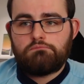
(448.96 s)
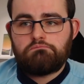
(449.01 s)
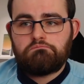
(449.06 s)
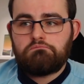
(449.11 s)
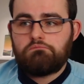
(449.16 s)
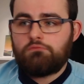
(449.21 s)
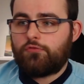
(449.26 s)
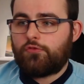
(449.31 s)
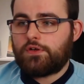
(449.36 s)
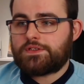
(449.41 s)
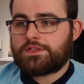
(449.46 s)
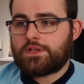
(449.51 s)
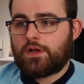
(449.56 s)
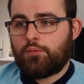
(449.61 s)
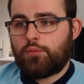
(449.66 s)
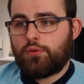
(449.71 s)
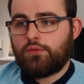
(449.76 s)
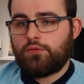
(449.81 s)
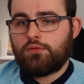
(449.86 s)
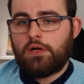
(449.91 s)
For
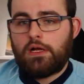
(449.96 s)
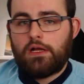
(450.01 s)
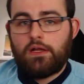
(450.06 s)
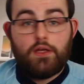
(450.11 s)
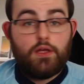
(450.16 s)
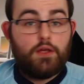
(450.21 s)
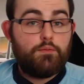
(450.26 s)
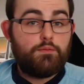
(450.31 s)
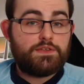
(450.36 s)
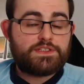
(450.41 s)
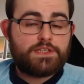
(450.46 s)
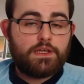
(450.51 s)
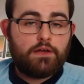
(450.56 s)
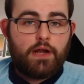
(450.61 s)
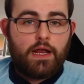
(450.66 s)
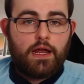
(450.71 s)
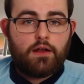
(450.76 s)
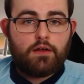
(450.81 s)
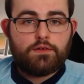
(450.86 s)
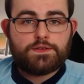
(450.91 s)
example, Serie
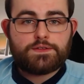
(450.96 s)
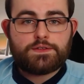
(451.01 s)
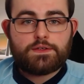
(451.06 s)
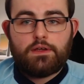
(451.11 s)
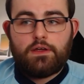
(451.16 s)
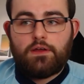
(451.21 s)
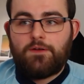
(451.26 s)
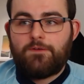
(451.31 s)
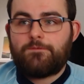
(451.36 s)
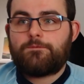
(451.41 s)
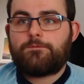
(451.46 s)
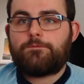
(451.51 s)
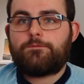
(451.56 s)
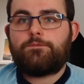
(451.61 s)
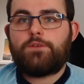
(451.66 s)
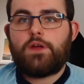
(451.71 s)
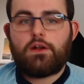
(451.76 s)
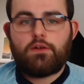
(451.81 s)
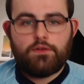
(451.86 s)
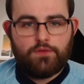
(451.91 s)
A is very,